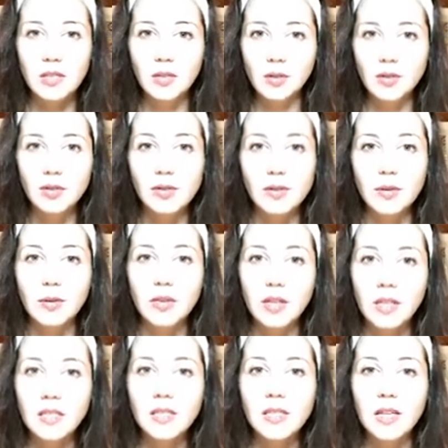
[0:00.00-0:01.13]
not to do the
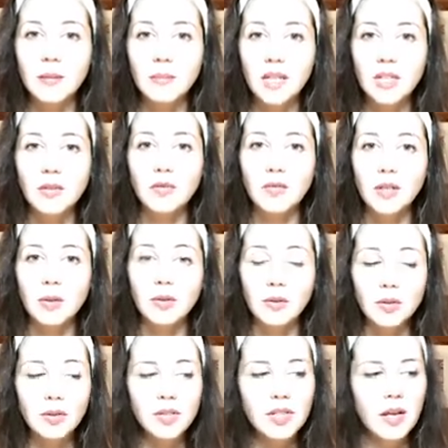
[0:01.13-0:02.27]
things that make you feel
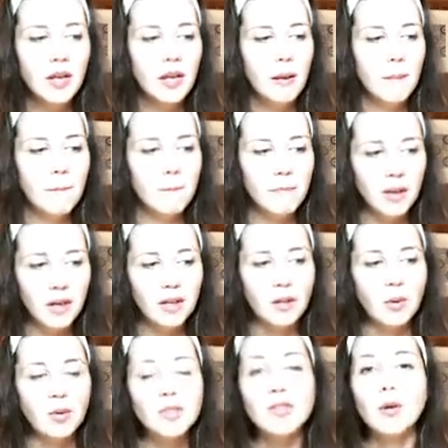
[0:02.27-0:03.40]
good, but
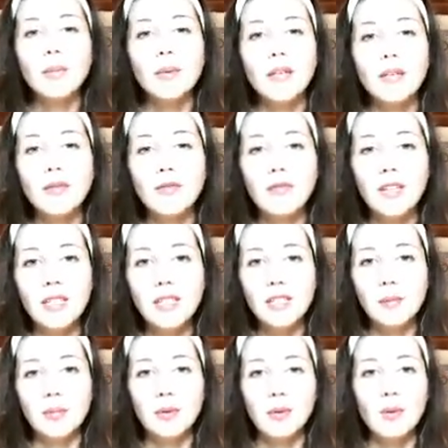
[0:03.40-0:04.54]
also being
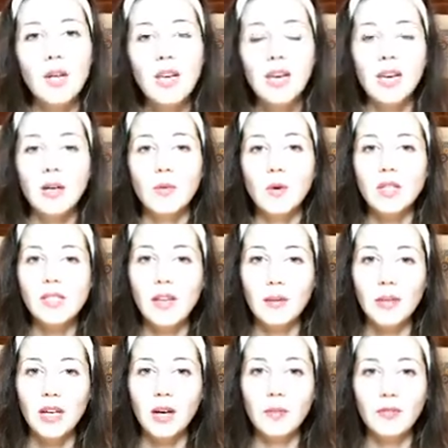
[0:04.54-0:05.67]
flexible in what's
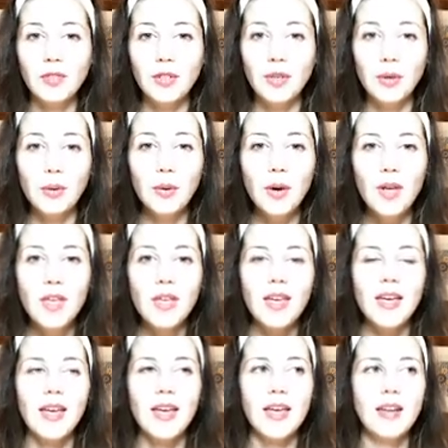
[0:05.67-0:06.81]
coming up for you
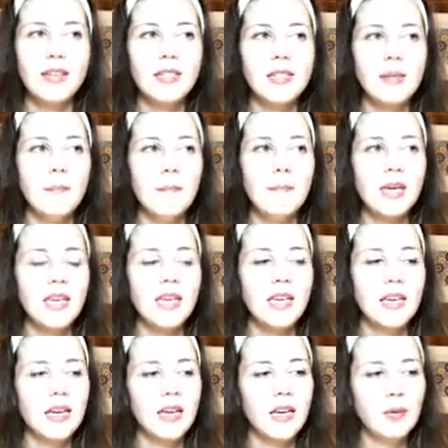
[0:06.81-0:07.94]
and
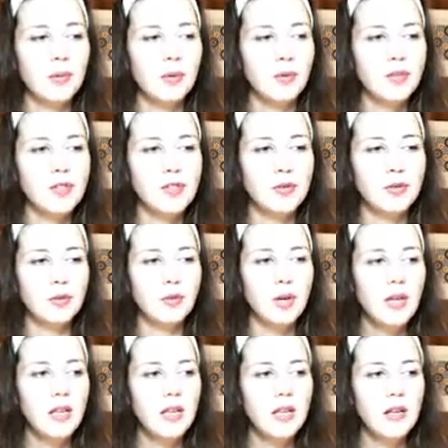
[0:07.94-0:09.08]
being able to
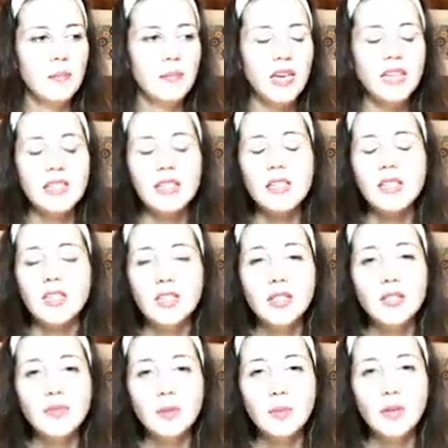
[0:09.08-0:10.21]
make
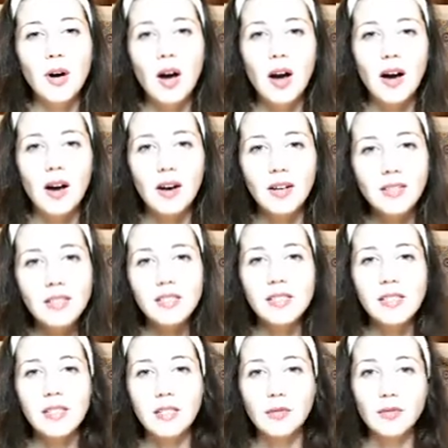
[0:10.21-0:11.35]
decisions from your heart
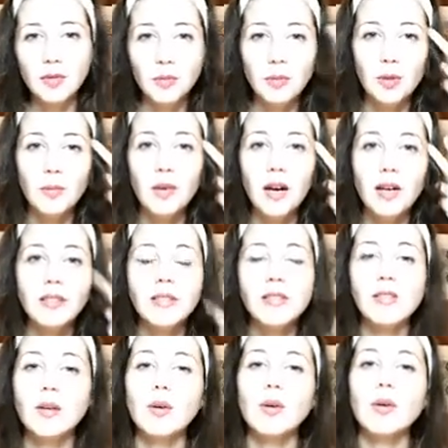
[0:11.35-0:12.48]
instead of from your mind.
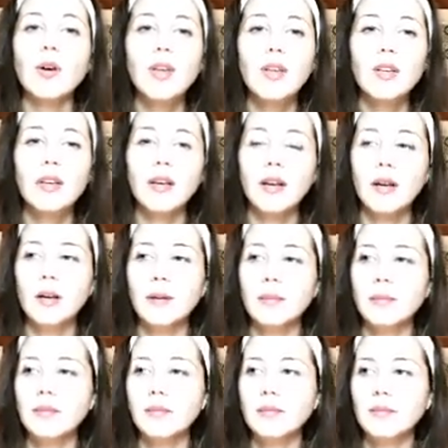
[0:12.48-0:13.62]
So
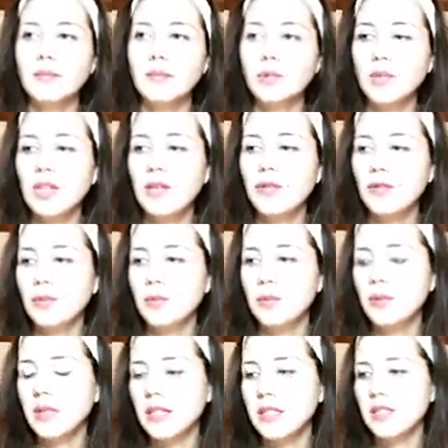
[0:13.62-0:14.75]
really from a
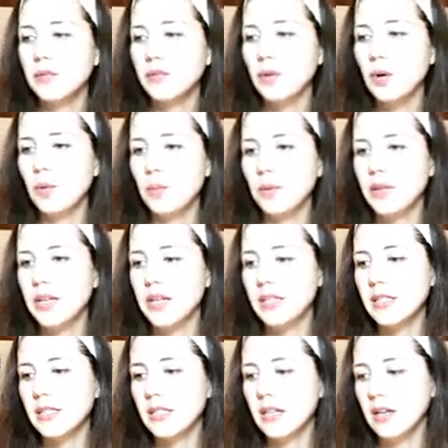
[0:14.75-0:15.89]
place of
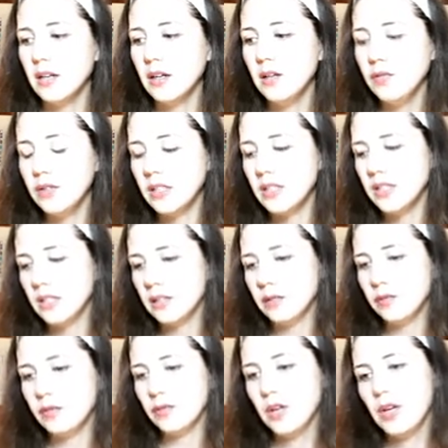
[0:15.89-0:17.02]
openness and love instead
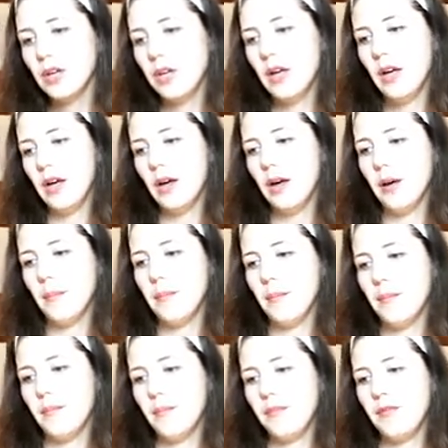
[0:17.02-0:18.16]
of
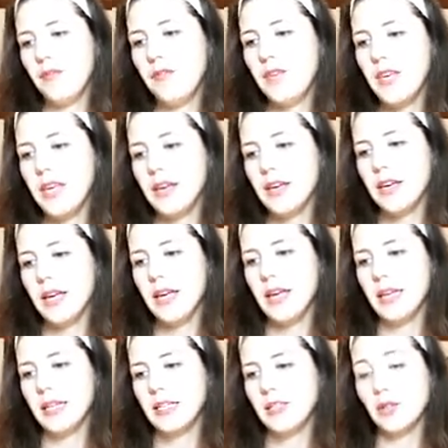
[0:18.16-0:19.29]
fear
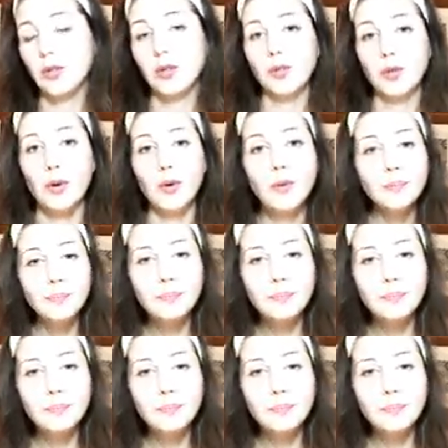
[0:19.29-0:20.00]
and control.